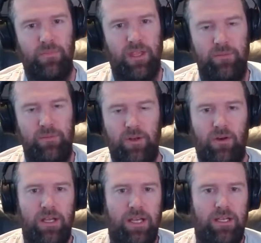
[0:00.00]
keep an
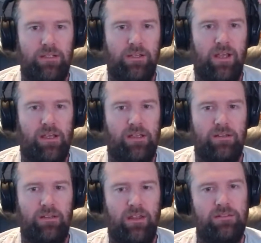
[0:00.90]
eye out,
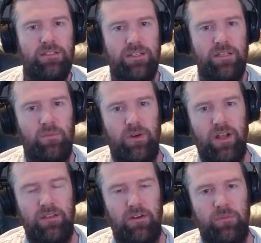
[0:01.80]
and see
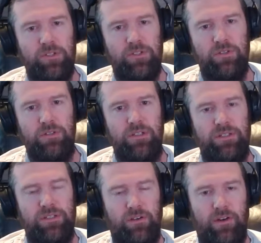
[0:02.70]
what other
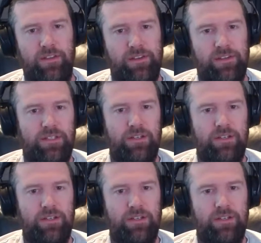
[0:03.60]
opportunities there are that are